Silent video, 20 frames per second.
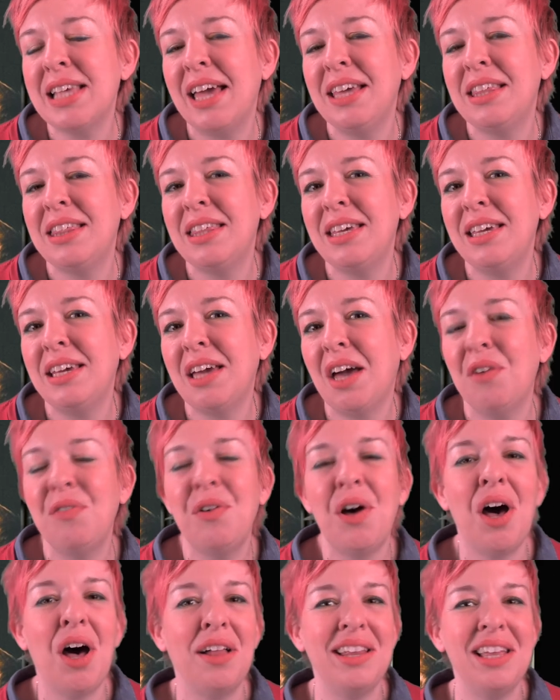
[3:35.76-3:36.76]
I think of
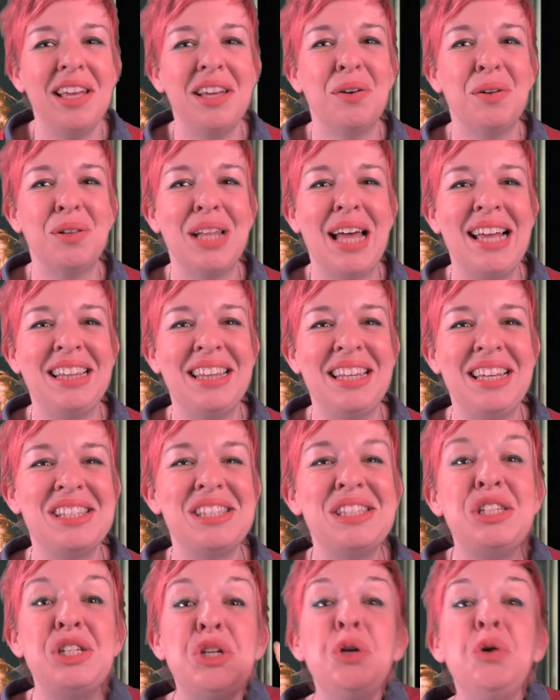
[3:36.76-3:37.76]
Holly
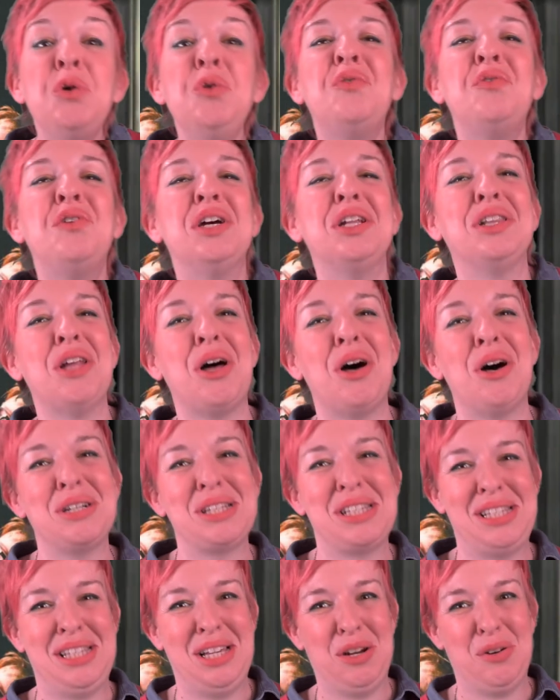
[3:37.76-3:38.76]
Golightly's two foot long
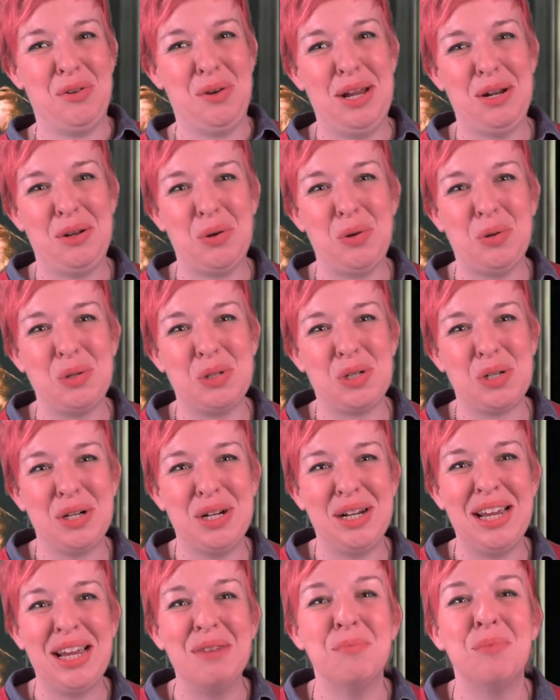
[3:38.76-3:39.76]
cigarette holder
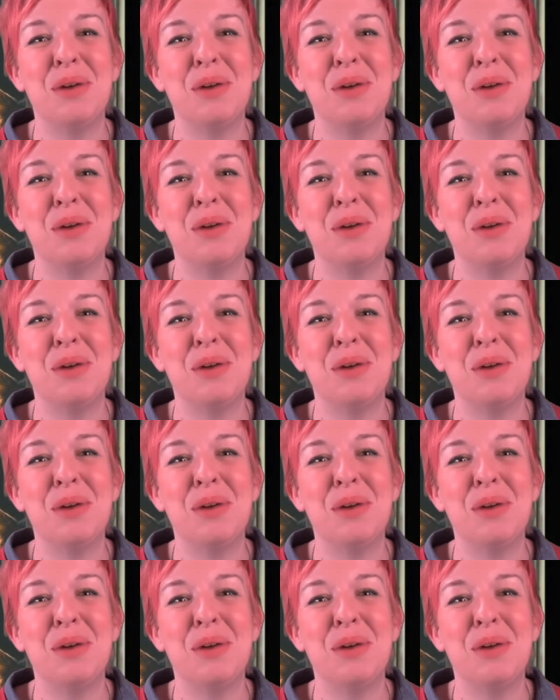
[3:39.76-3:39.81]
in